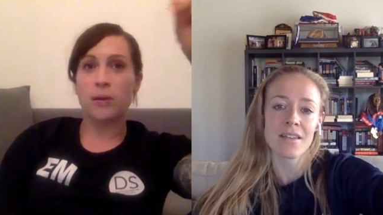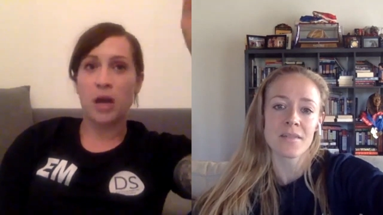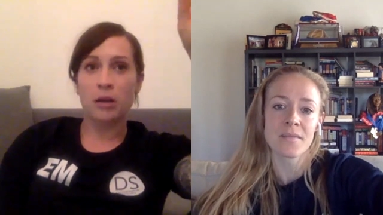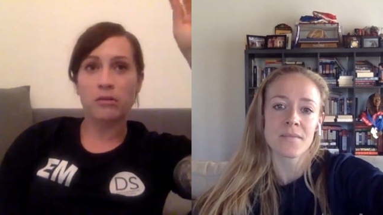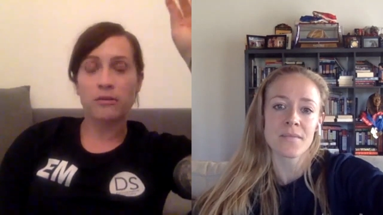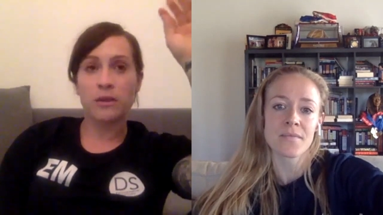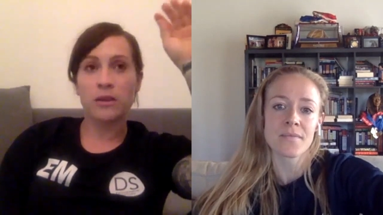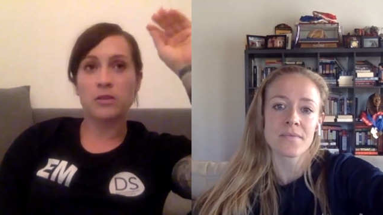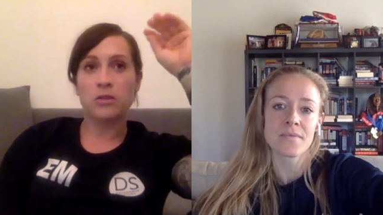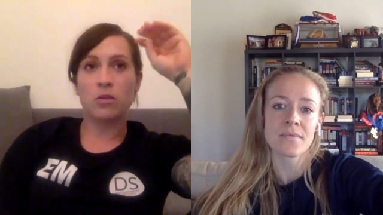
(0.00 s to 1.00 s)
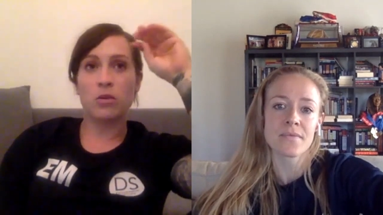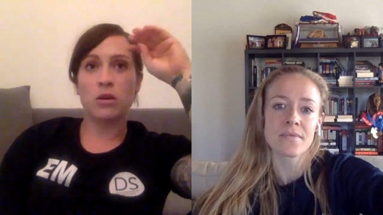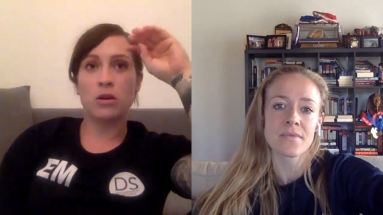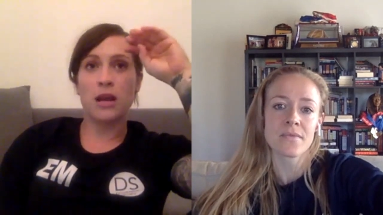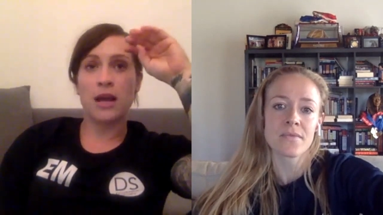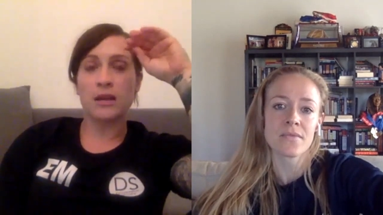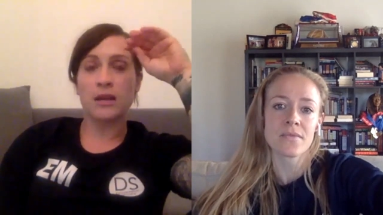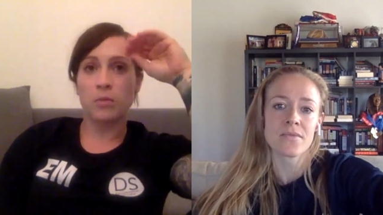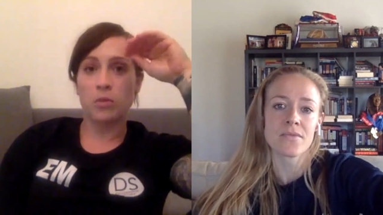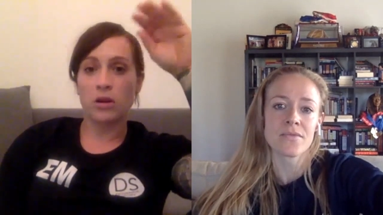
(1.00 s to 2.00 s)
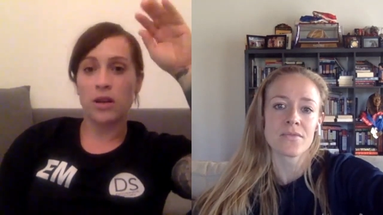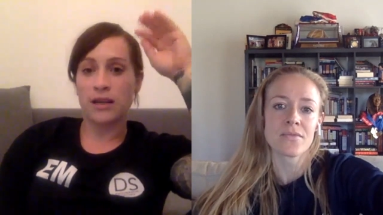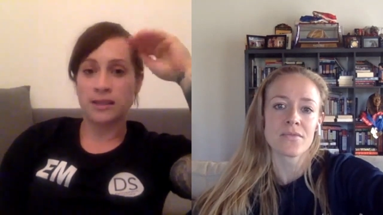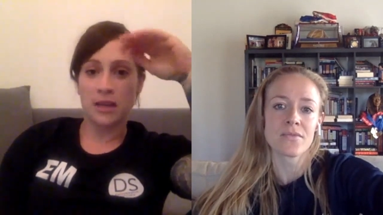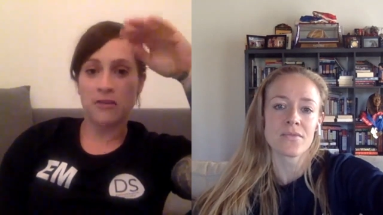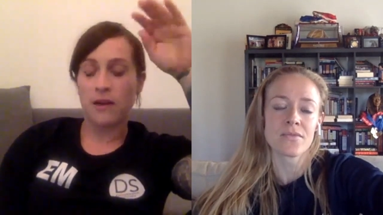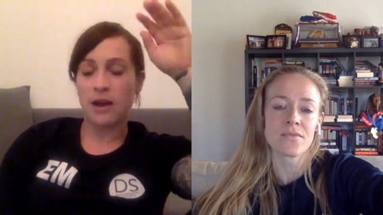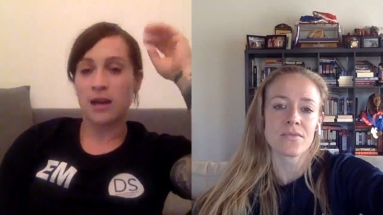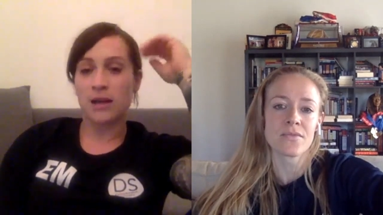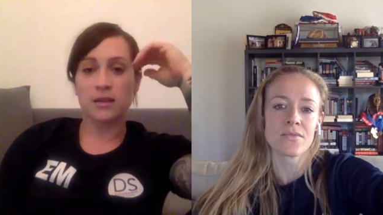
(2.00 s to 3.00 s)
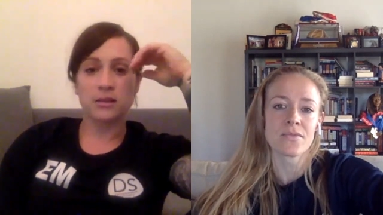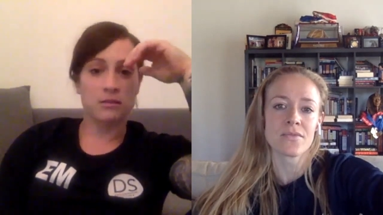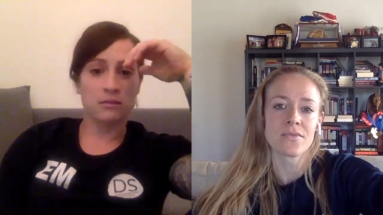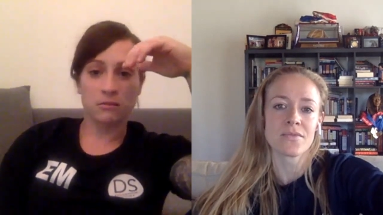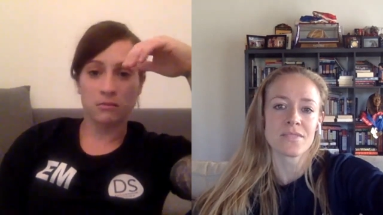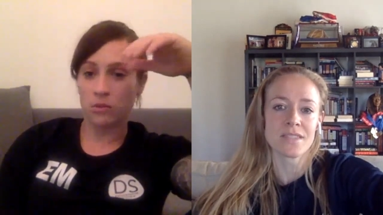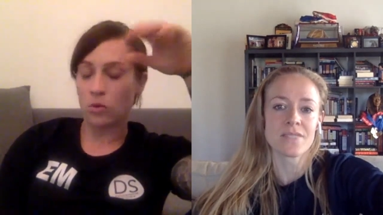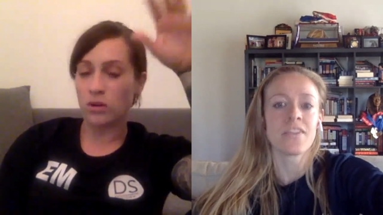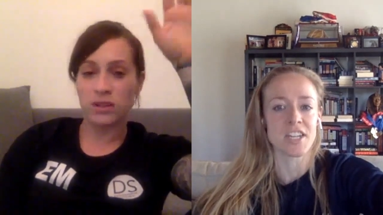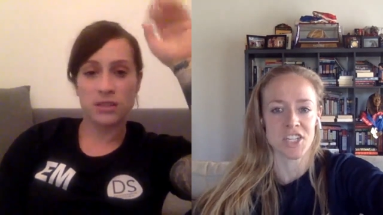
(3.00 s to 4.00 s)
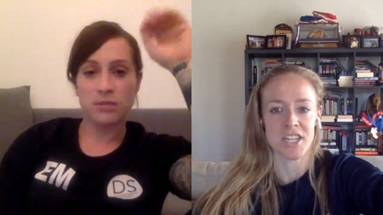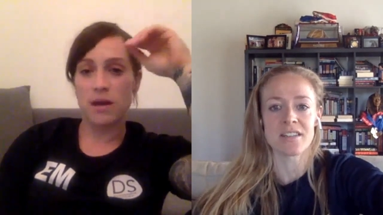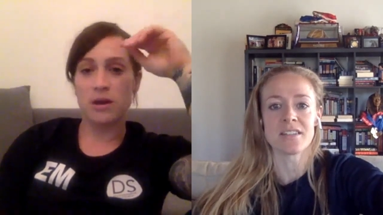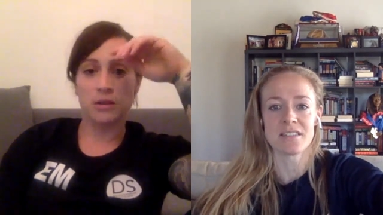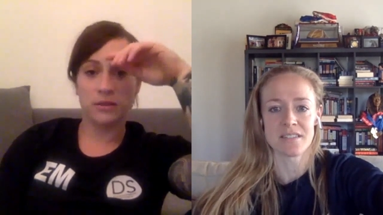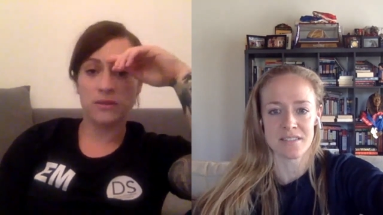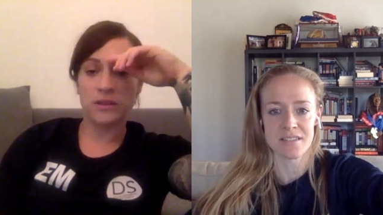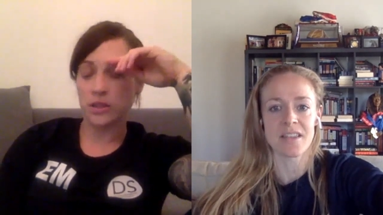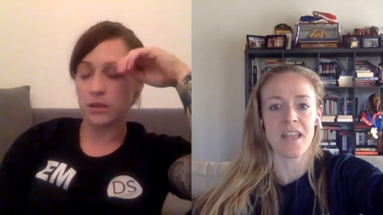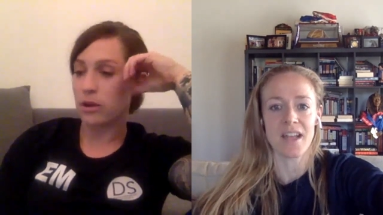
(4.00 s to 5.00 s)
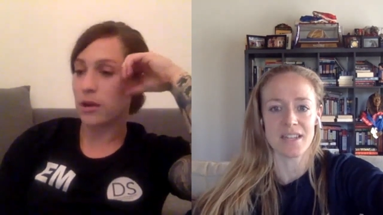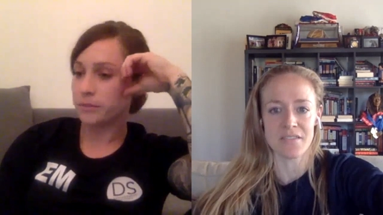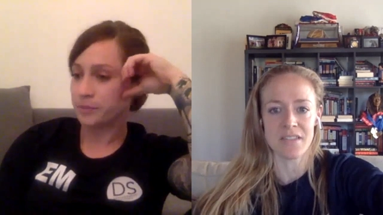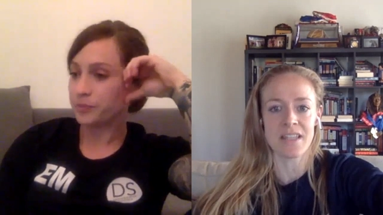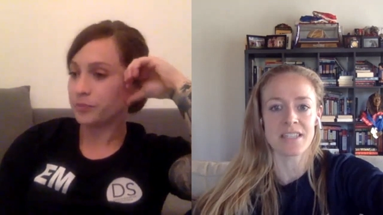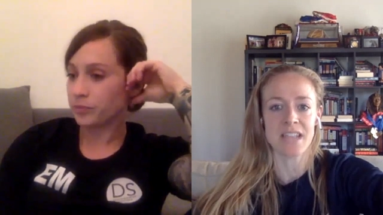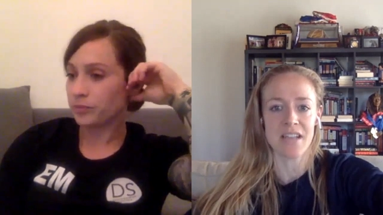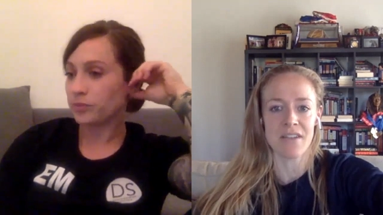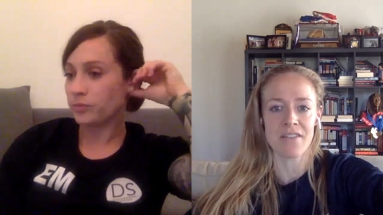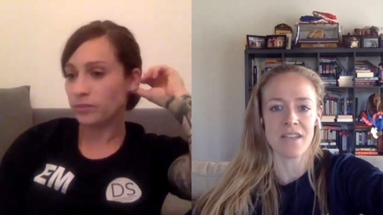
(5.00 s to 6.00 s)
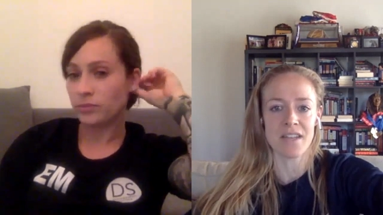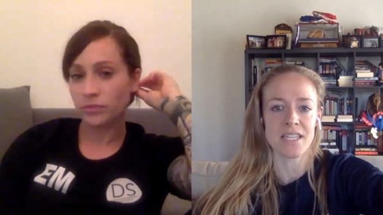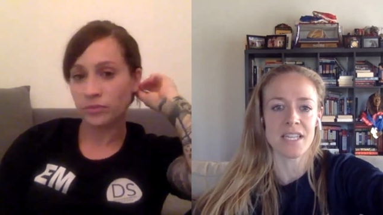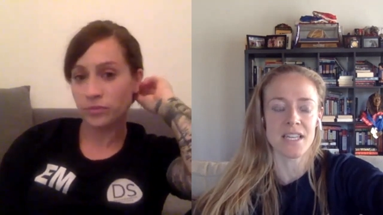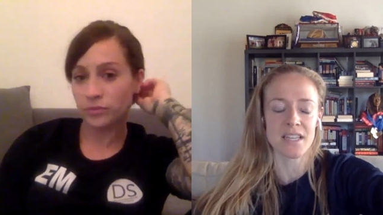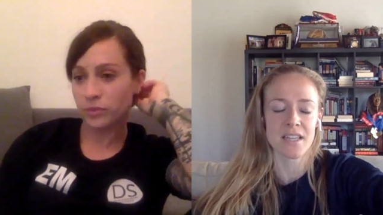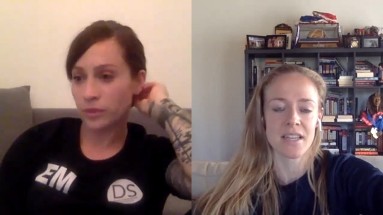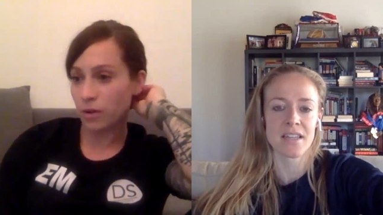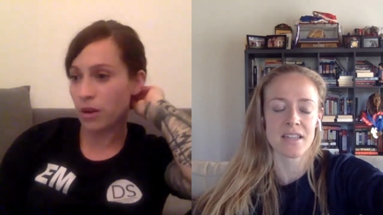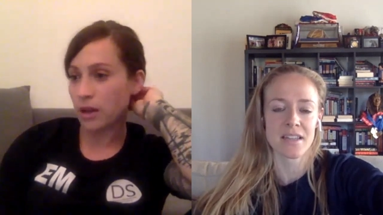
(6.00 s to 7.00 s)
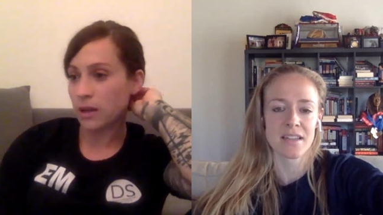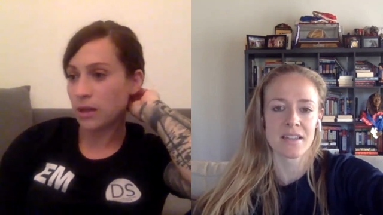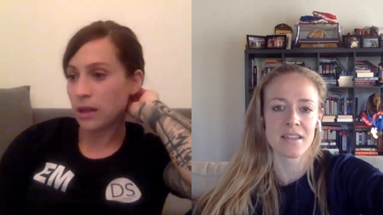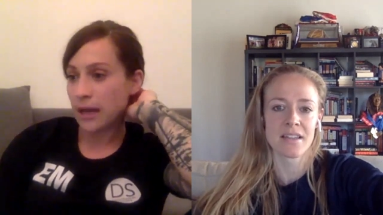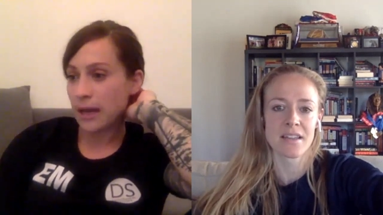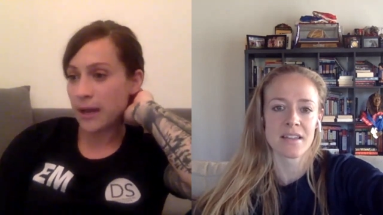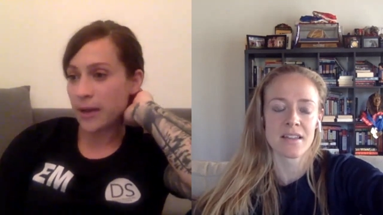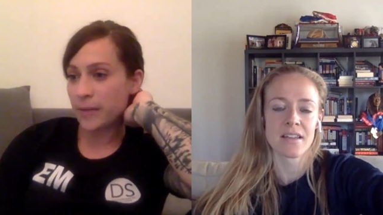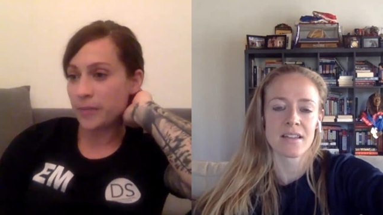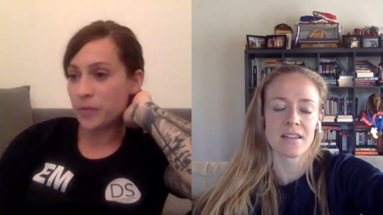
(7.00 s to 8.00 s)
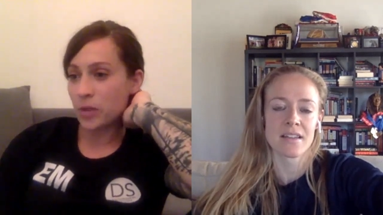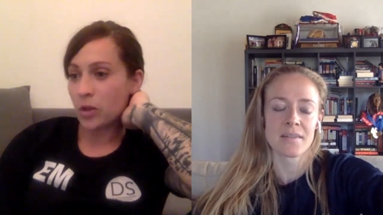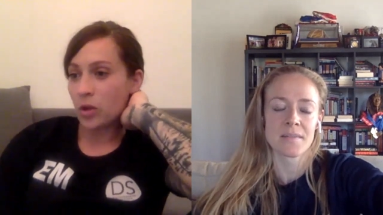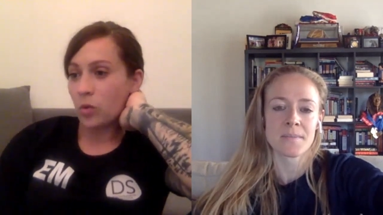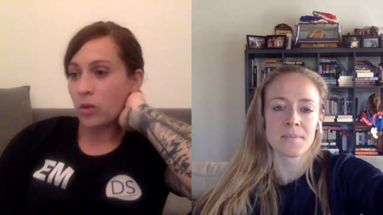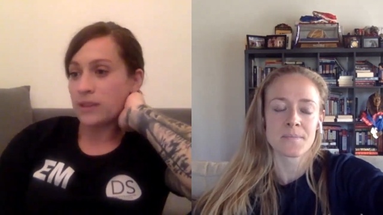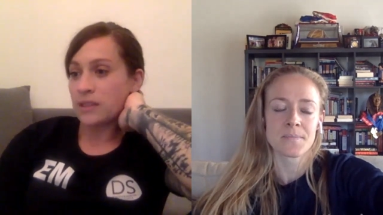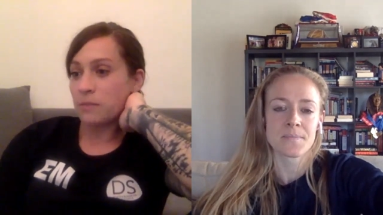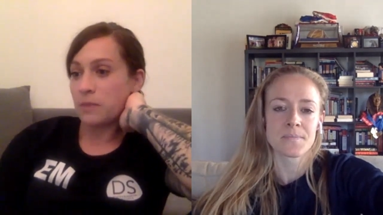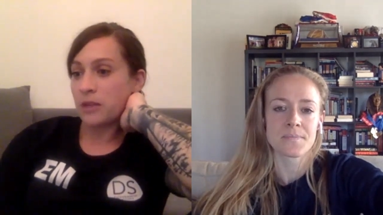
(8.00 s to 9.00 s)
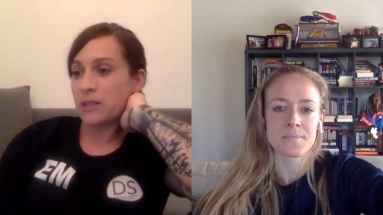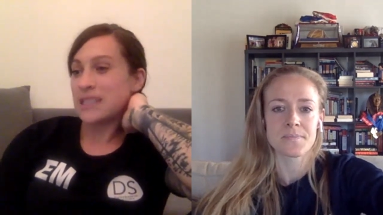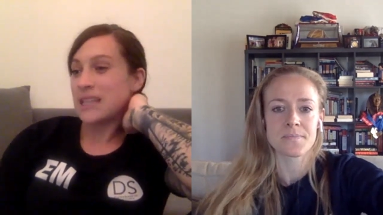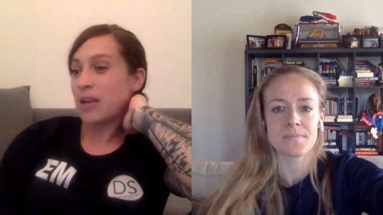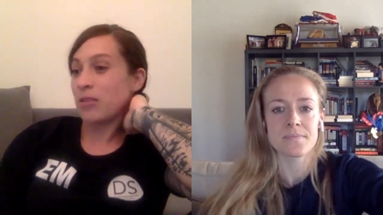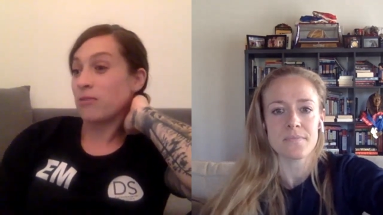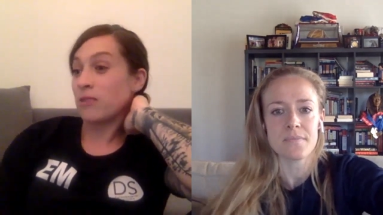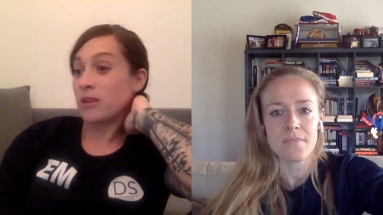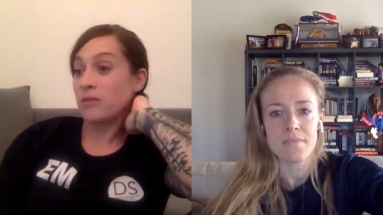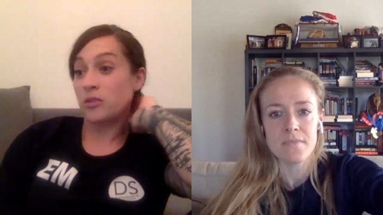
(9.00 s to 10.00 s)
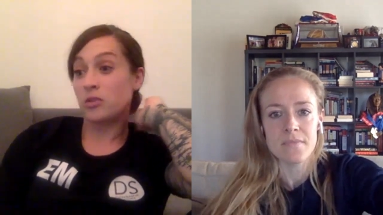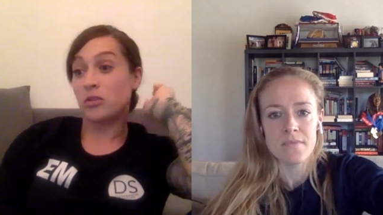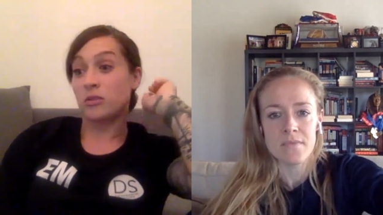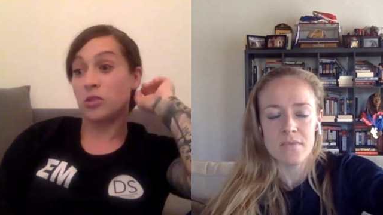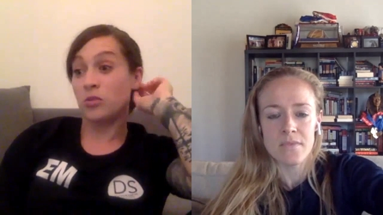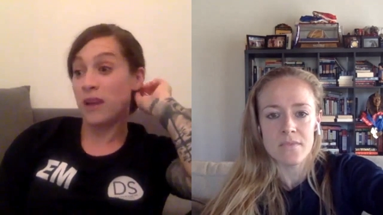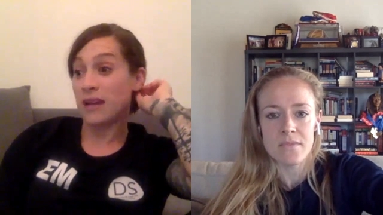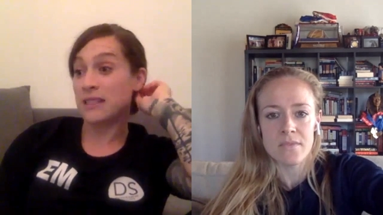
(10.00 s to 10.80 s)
Speaker 1: autobiographies or like more like sci-fi or fiction.
Speaker 2: fiction. Yeah, definitely like sci-fi fantasy.
Speaker 1: Okay. Um, what is the biggest sacrifice you've